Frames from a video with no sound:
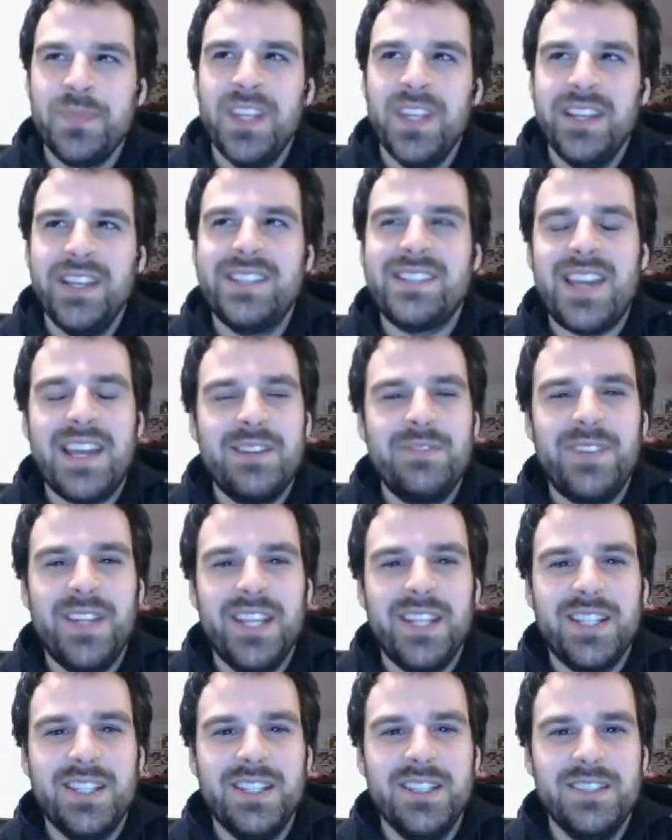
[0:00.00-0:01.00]
It's kind of
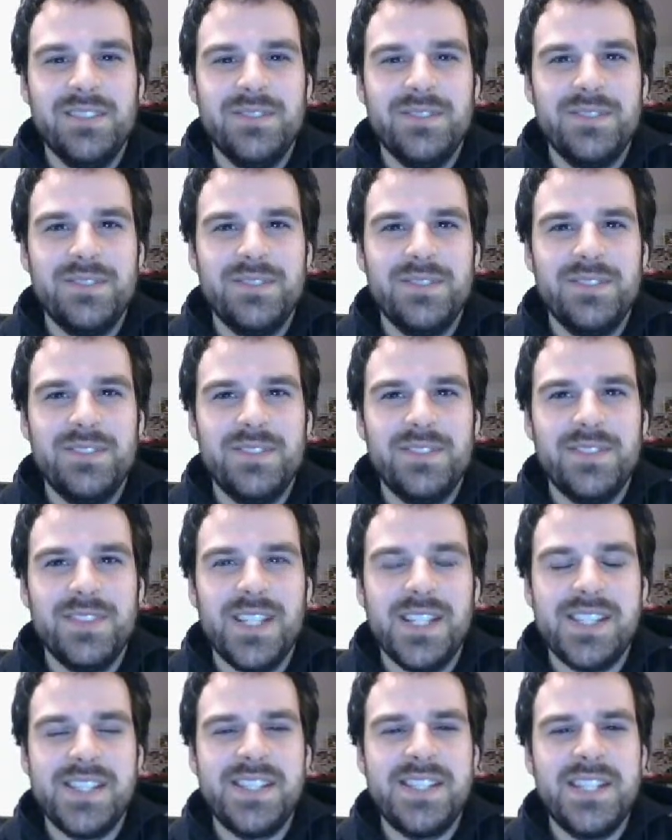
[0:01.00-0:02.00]
like a
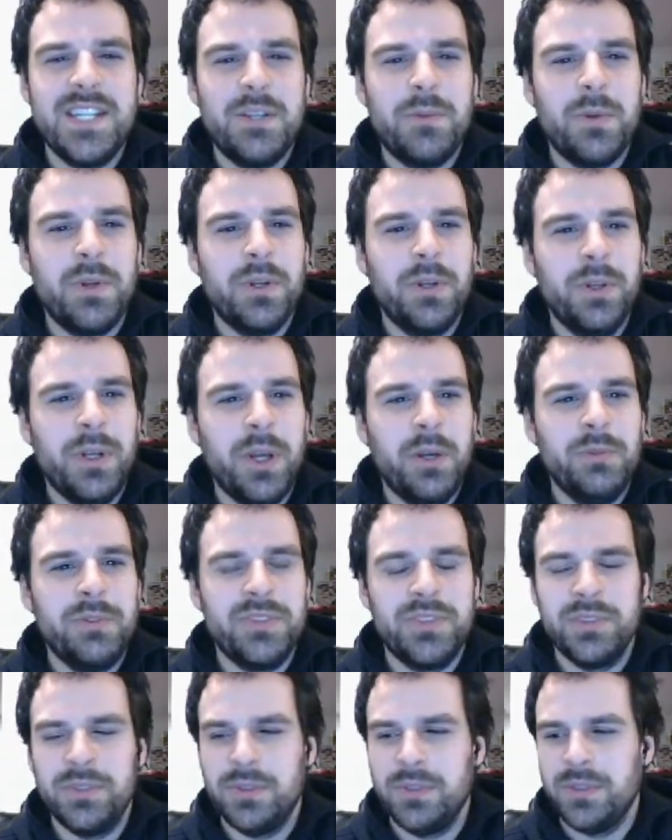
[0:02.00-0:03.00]
secret
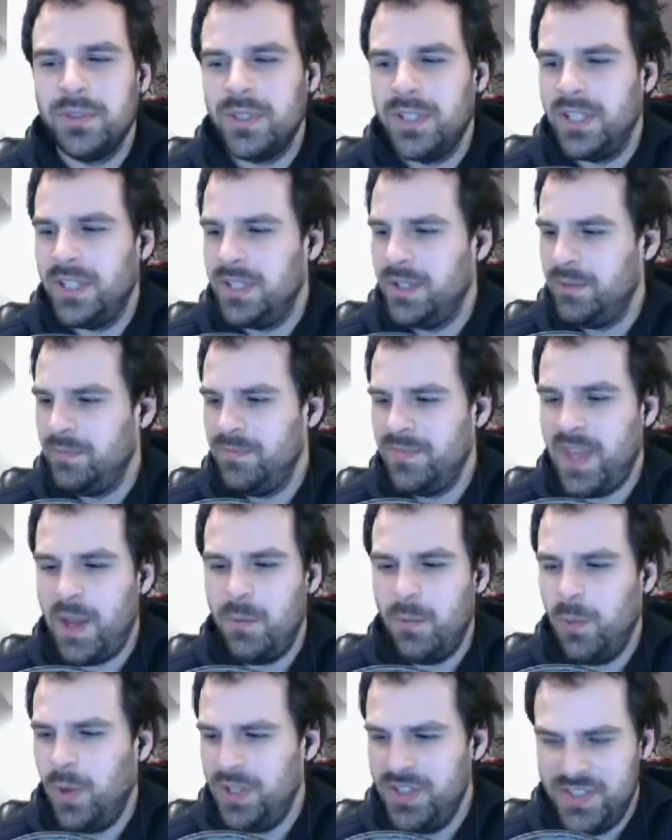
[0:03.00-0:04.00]
note or
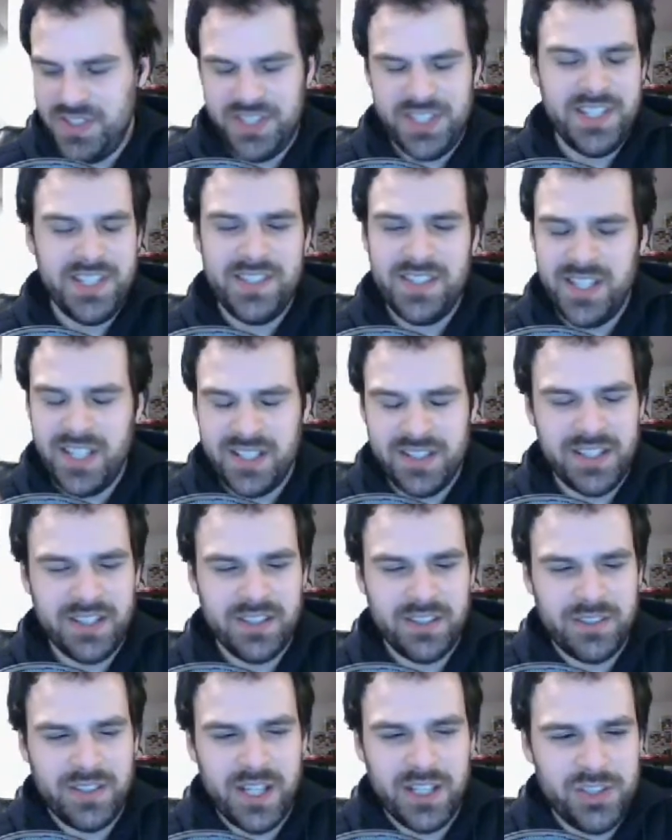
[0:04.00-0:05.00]
that one seasoning
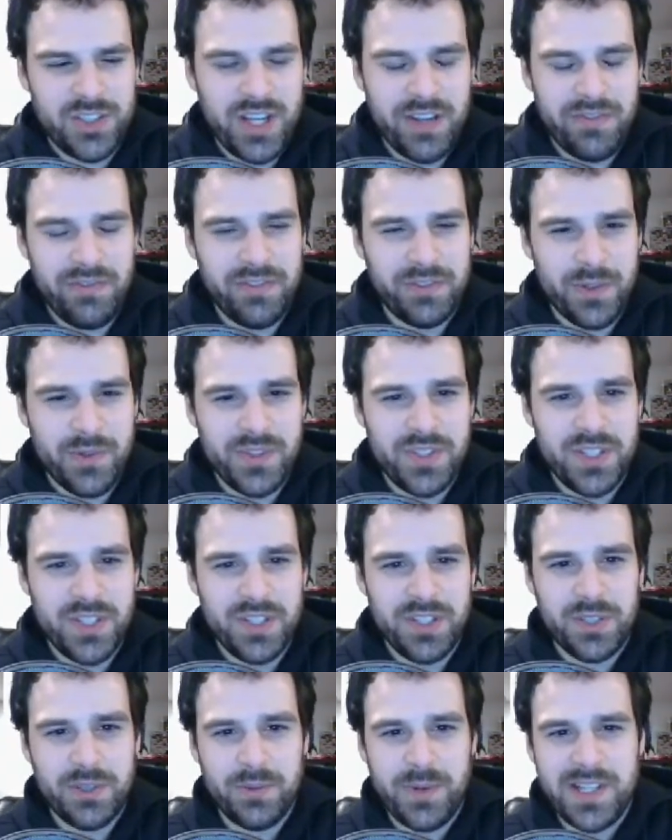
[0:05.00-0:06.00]
that a chef throws
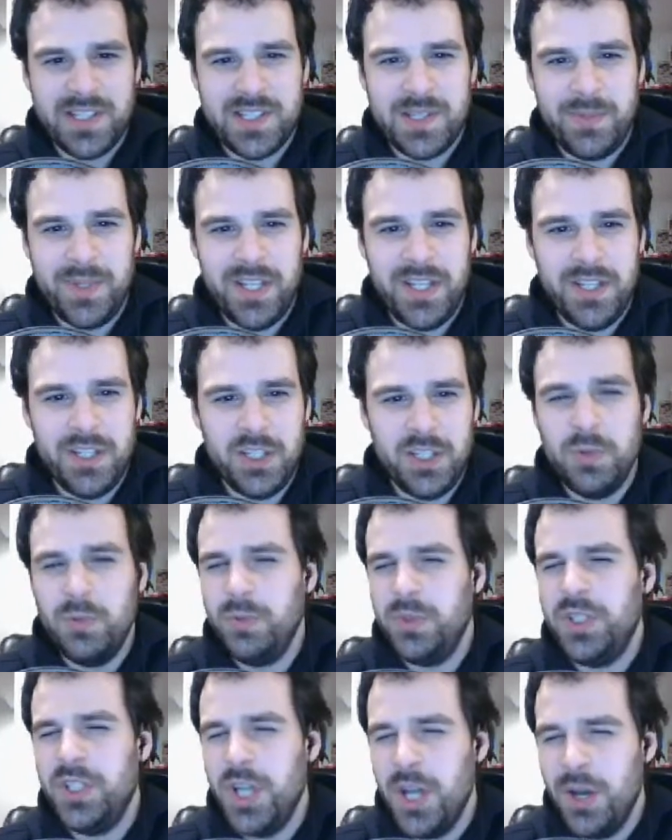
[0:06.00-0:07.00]
into their recipe. You
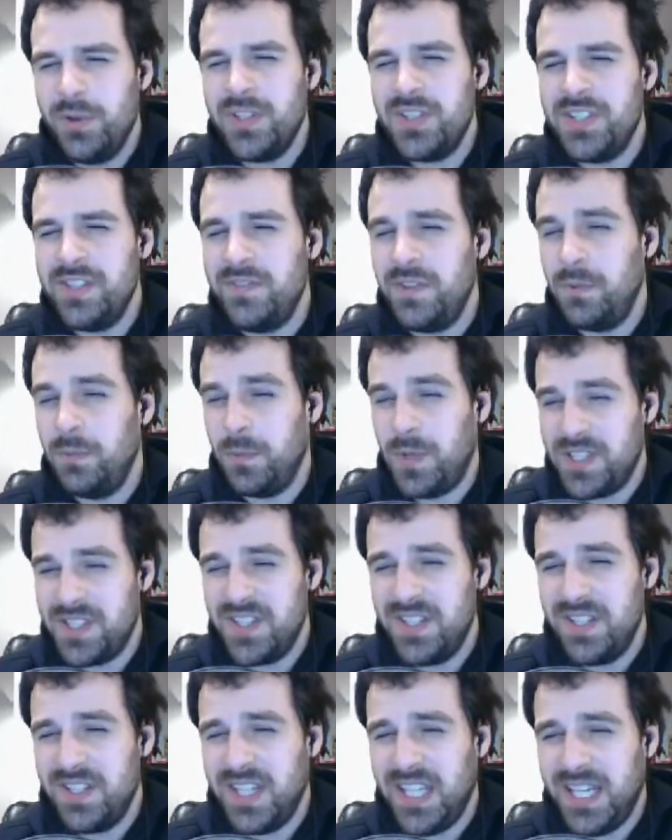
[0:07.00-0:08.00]
would notice if it
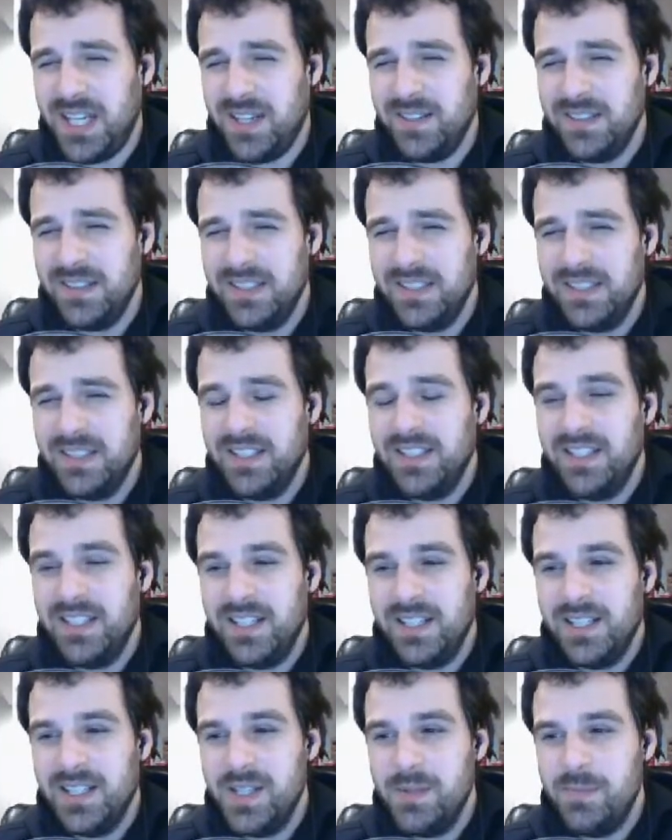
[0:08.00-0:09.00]
wasn't there,
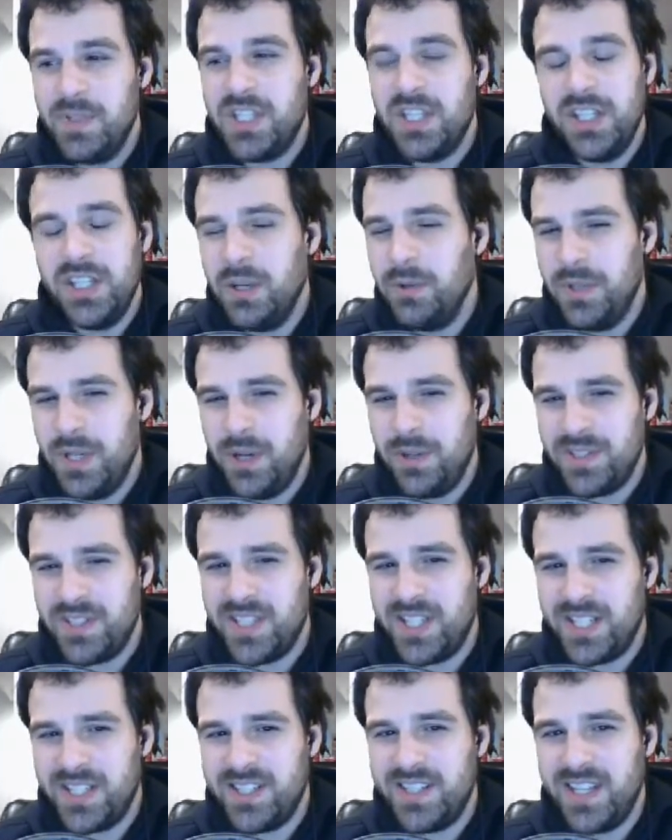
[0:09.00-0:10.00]
but you don't notice
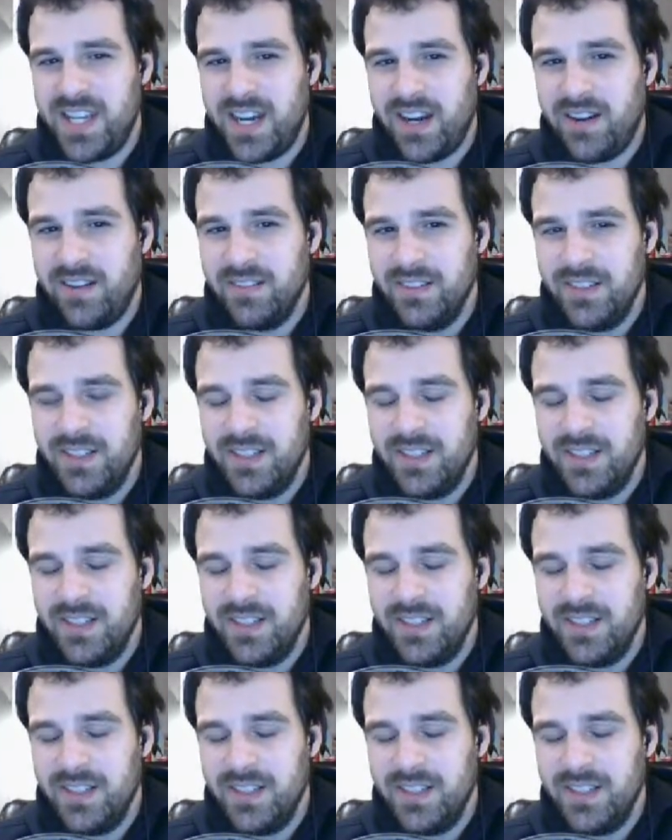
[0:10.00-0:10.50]
that it's there.